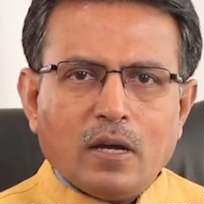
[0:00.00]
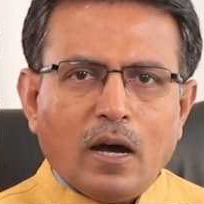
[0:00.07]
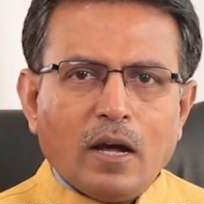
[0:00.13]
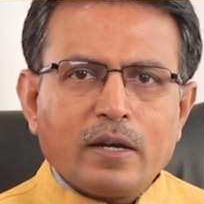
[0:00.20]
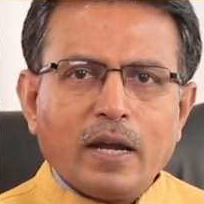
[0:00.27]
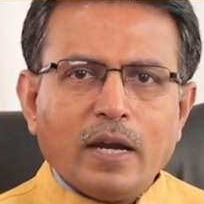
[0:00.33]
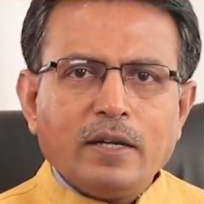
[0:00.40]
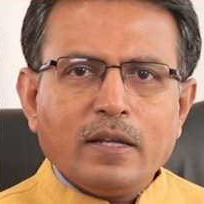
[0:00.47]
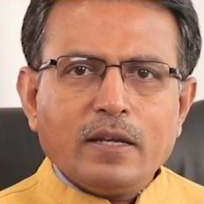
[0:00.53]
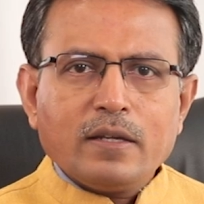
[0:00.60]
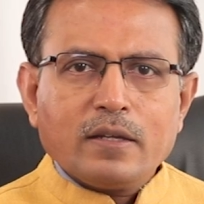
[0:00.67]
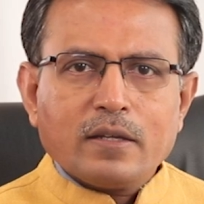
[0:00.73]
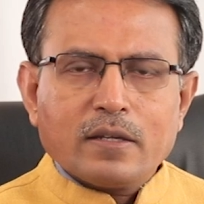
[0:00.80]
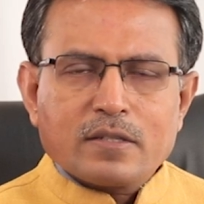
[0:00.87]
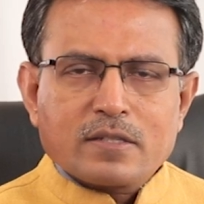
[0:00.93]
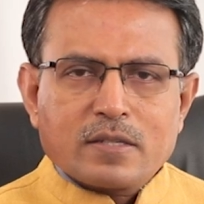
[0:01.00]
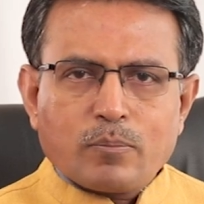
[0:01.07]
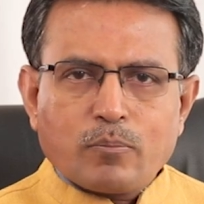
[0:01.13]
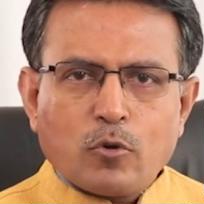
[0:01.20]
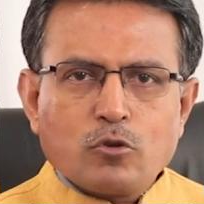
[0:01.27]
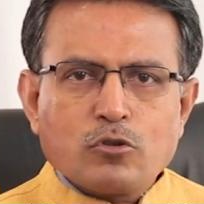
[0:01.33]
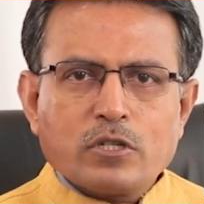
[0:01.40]
are getting
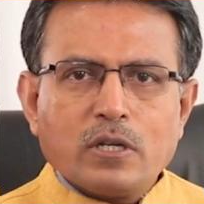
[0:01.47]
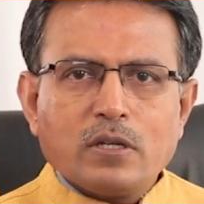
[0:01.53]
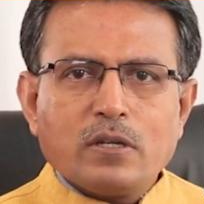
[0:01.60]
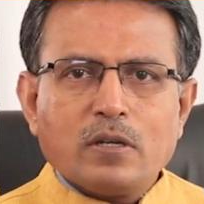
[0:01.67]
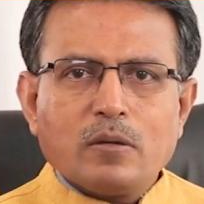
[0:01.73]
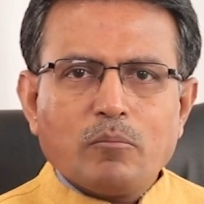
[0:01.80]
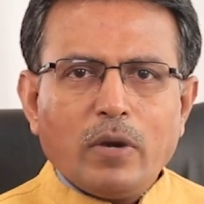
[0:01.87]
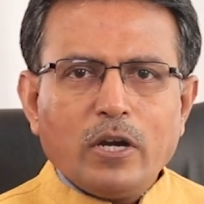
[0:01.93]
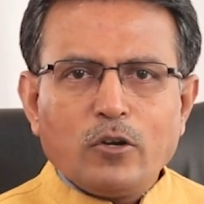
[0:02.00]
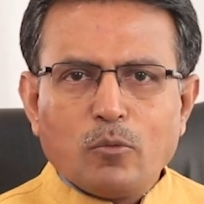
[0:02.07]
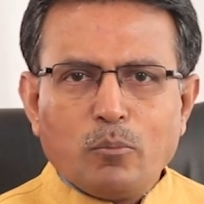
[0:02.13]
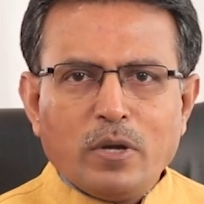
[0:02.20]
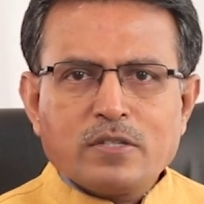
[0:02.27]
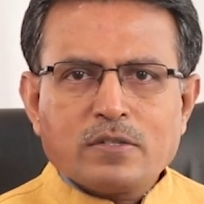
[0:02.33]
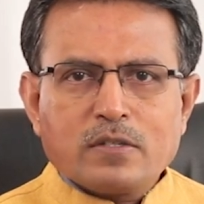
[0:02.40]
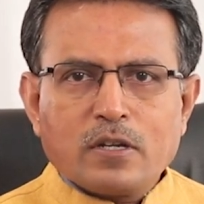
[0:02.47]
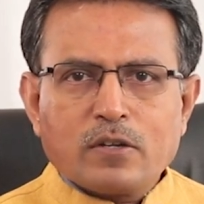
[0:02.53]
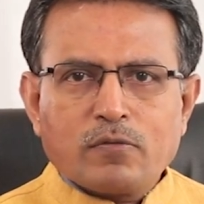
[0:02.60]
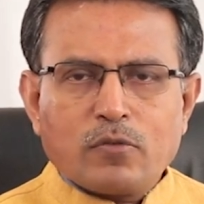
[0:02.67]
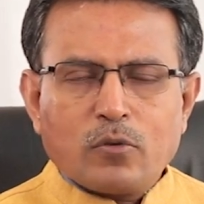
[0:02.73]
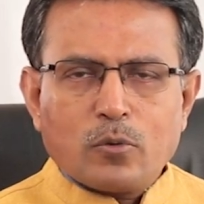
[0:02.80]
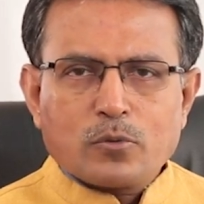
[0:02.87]
supported by domestic
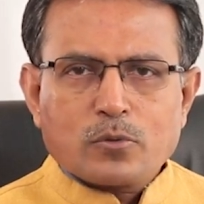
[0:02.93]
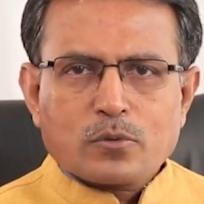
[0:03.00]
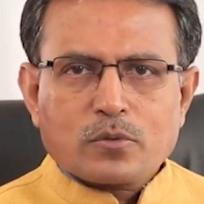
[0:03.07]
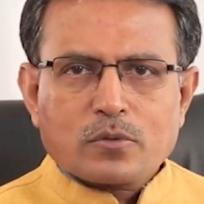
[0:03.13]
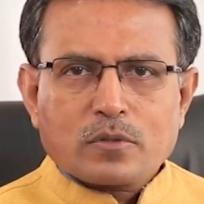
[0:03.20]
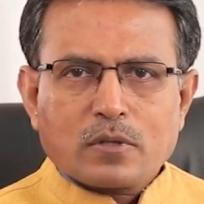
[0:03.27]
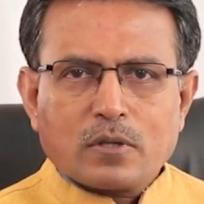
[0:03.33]
flows.